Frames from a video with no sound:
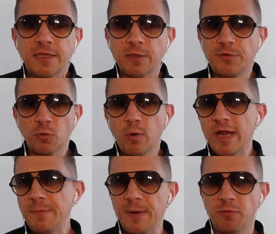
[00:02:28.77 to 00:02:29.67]
the the
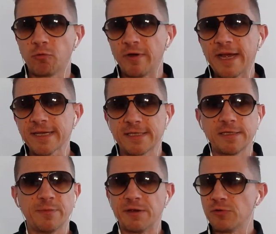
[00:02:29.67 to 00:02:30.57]
way people were reacting
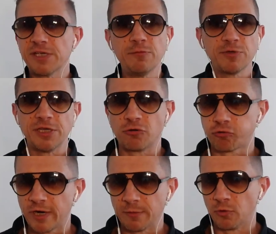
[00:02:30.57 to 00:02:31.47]
to me it was it was
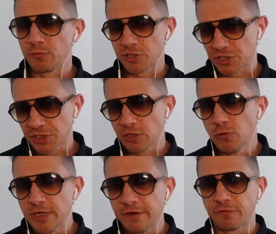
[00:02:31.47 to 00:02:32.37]
incredible. It was just
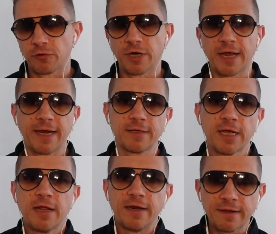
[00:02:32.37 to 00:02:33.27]
so different, and
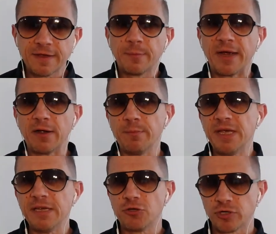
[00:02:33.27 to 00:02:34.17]
nothing about
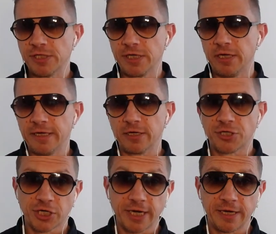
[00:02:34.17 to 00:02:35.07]
me intrinsically had
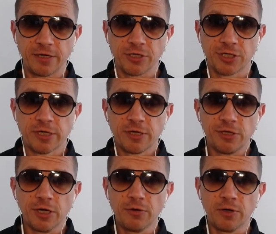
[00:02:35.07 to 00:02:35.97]
changed.
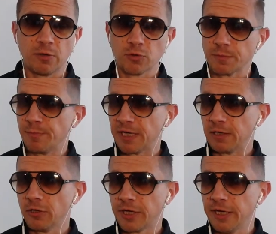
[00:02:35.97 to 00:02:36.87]
You know, I wasn't better
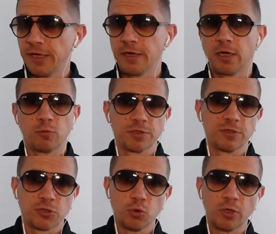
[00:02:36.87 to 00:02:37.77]
looking, I
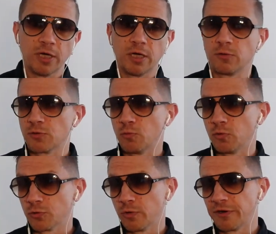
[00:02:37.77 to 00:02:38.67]
wasn't taller, I wasn't
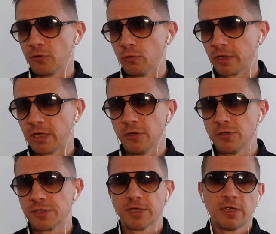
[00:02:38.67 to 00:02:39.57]
wasn't wearing cooler
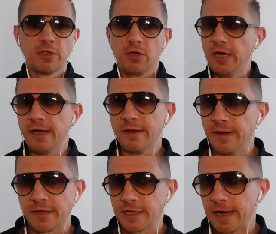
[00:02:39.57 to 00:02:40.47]
clothes. Uh,
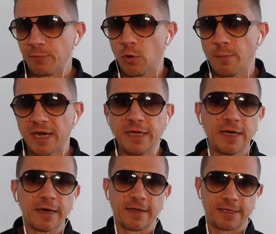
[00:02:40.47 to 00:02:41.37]
I didn't have more money,
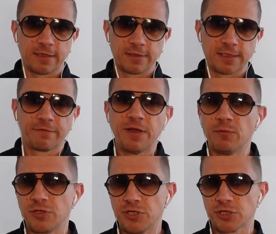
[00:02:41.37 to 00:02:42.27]
none of that kind of stuff. It
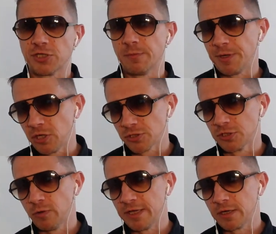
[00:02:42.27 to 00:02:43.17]
was just that because of
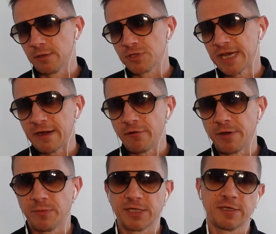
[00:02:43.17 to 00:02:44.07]
the way that I was carrying
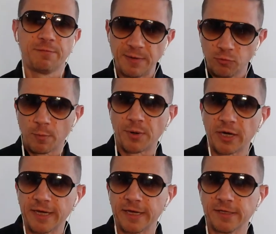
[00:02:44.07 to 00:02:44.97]
myself, people were
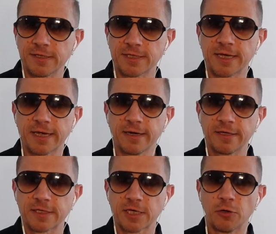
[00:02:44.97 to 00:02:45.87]
buying into that.
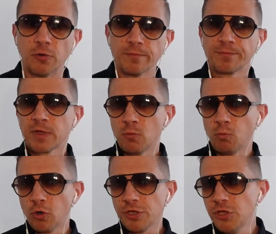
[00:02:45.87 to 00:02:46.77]
And so,
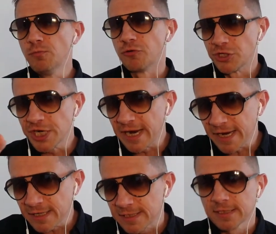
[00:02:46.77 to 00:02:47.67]
what you
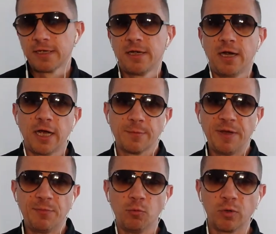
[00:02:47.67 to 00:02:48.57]
project, other
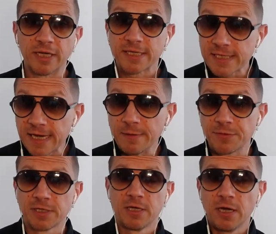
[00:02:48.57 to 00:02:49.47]
people will
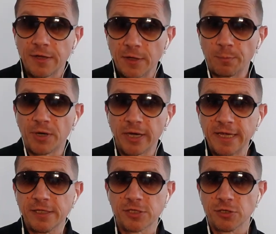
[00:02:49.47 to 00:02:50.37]
accept and they'll buy
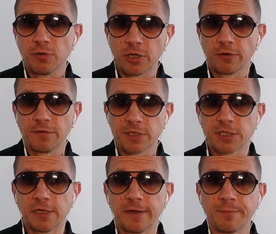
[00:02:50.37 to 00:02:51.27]
into a lot of the
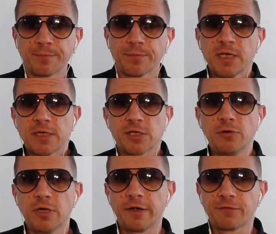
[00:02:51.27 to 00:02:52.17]
time.
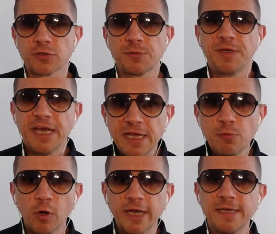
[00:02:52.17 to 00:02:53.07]
So, I've got some key
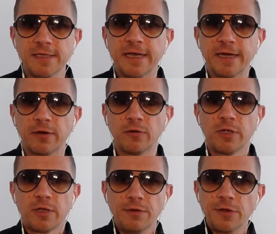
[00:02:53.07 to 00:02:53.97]
ways now
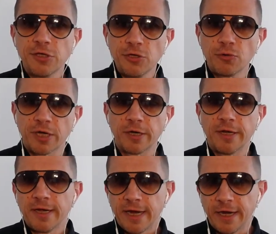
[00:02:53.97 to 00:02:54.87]
that you can
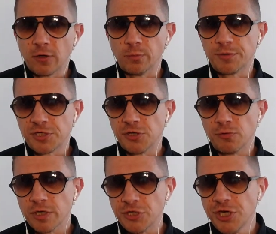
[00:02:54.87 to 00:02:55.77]
help
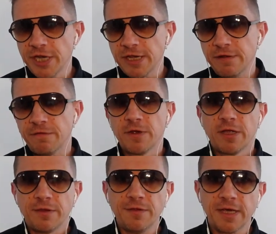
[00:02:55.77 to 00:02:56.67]
to achieve
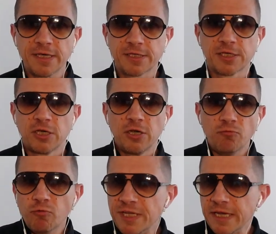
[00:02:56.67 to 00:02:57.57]
this
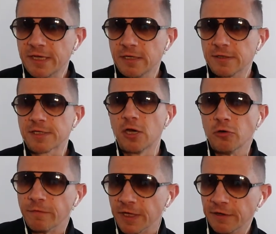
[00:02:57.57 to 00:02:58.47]
ridiculous,
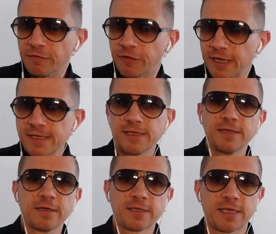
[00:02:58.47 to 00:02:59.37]
overly
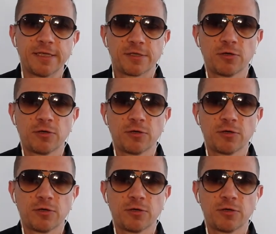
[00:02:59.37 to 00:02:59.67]
inflated sense